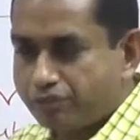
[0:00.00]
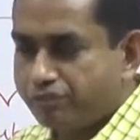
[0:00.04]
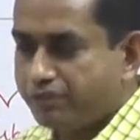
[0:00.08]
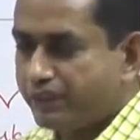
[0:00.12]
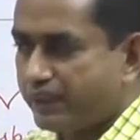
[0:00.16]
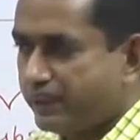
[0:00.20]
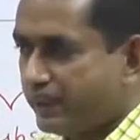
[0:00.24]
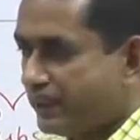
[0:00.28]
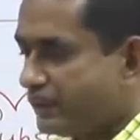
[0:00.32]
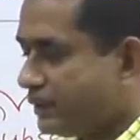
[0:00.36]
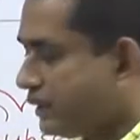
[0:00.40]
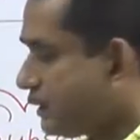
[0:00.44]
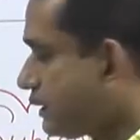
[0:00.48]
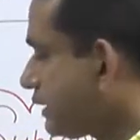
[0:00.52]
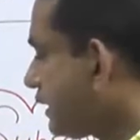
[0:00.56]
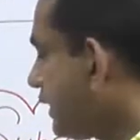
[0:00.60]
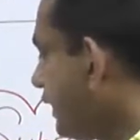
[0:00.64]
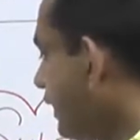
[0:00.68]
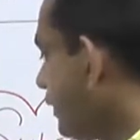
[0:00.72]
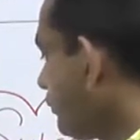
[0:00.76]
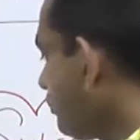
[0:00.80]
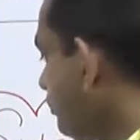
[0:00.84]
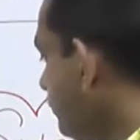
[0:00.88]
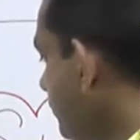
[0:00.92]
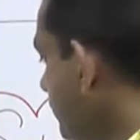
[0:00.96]
financial
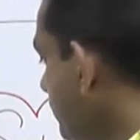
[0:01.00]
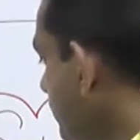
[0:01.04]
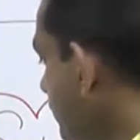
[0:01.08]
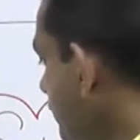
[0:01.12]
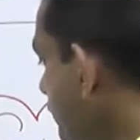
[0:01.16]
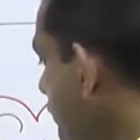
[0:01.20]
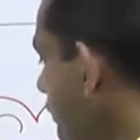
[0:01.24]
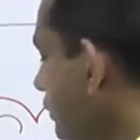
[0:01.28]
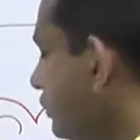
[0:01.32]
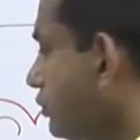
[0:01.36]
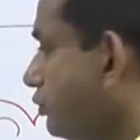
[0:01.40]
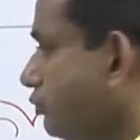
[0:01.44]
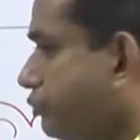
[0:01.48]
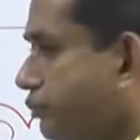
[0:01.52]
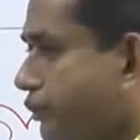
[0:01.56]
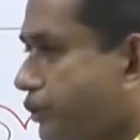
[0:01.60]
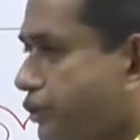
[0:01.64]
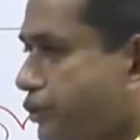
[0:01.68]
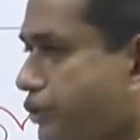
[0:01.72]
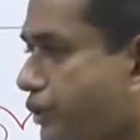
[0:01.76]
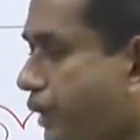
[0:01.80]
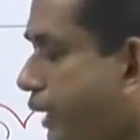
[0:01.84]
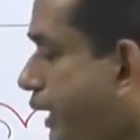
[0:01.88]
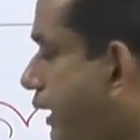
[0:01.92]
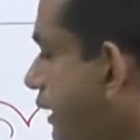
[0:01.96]
statements
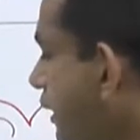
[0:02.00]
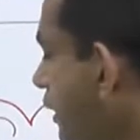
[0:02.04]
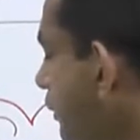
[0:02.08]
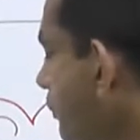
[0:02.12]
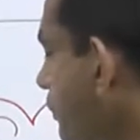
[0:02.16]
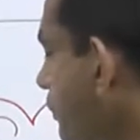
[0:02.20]
which had a